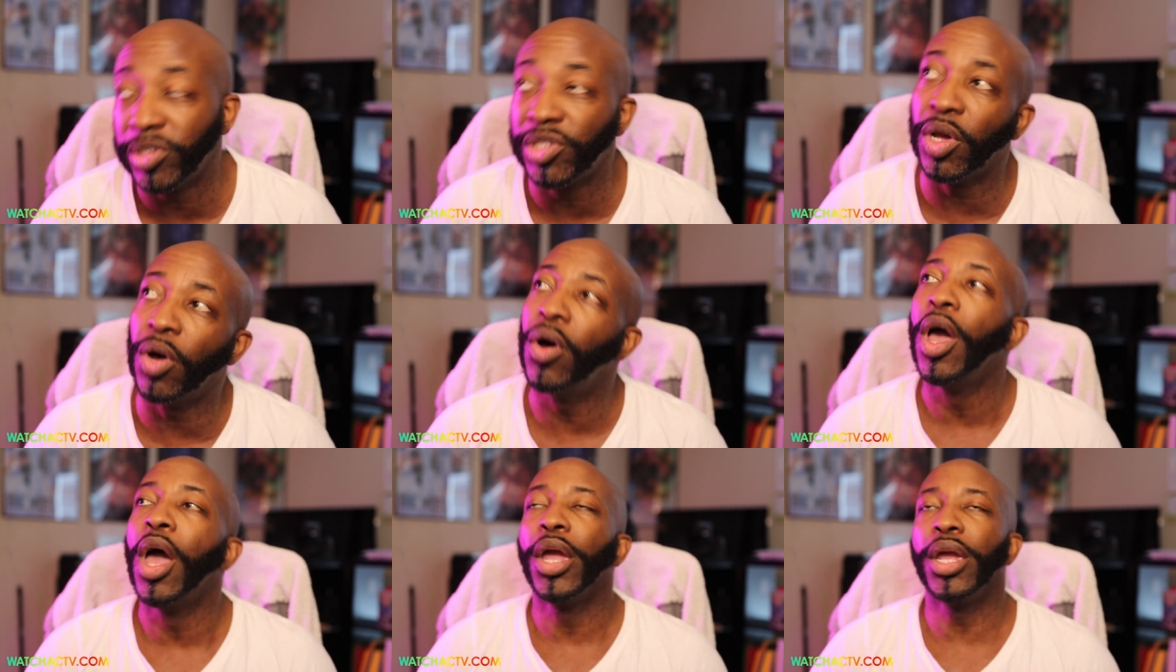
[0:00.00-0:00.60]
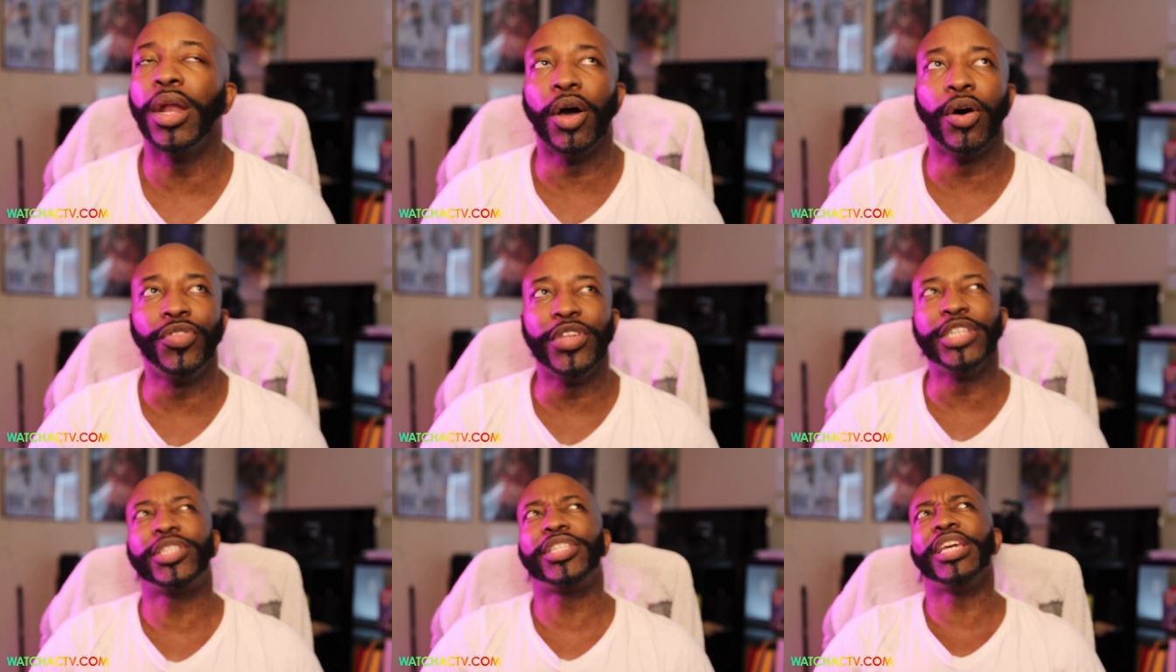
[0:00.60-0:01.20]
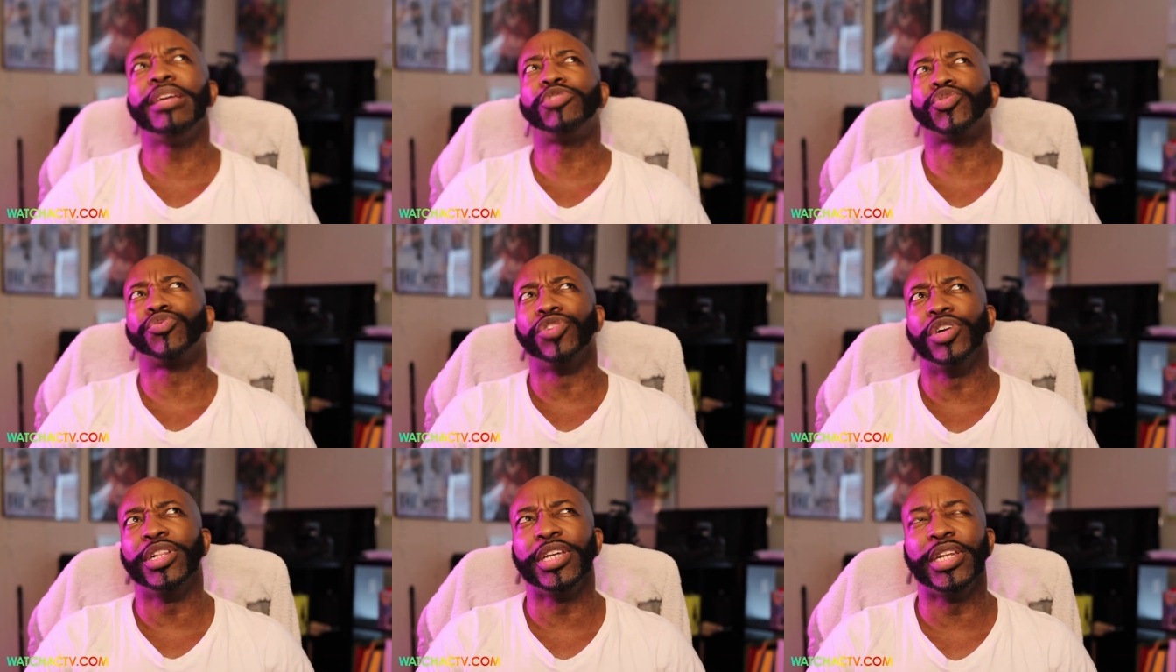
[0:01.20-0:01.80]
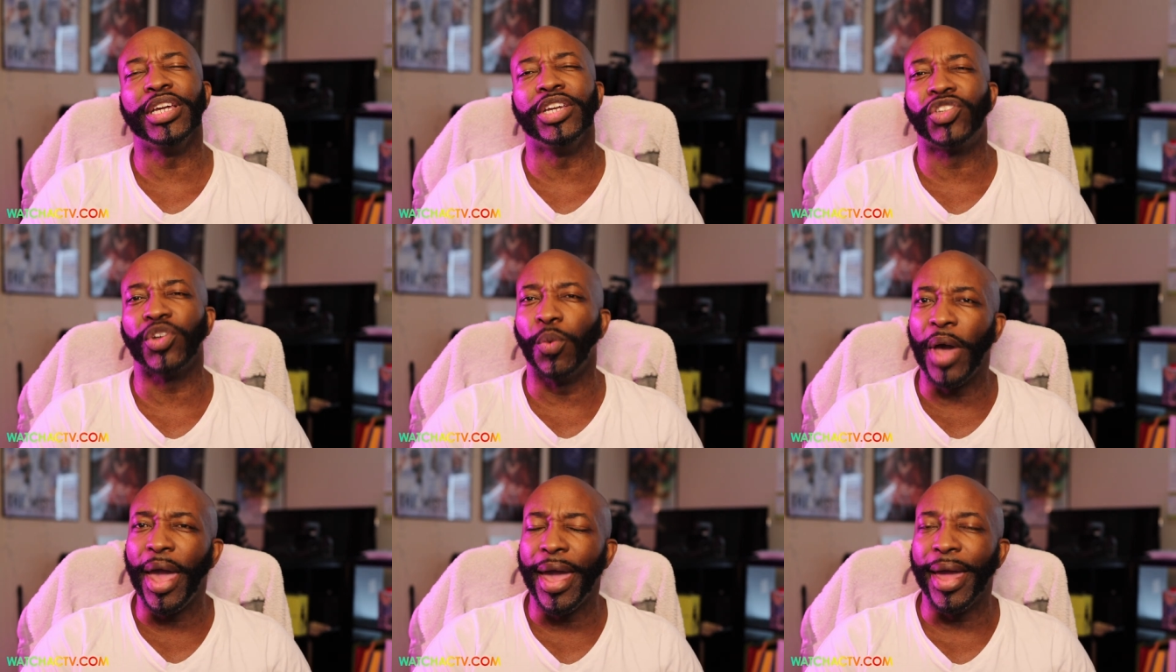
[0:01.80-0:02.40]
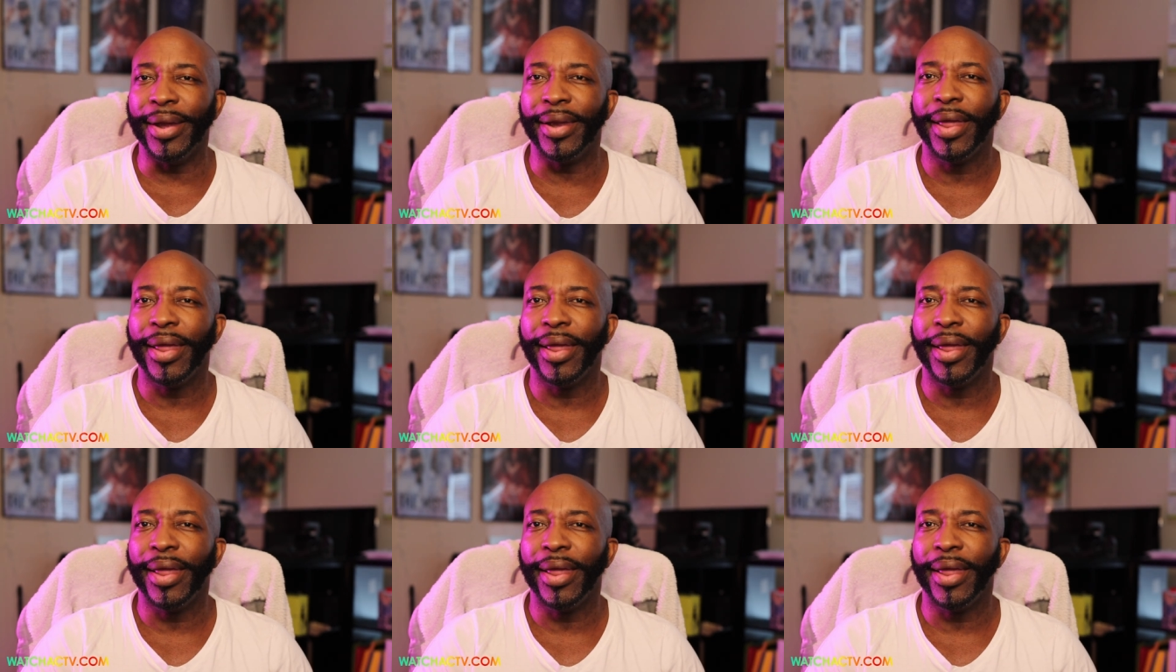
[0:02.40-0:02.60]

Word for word: So, you know, these teams really need to win.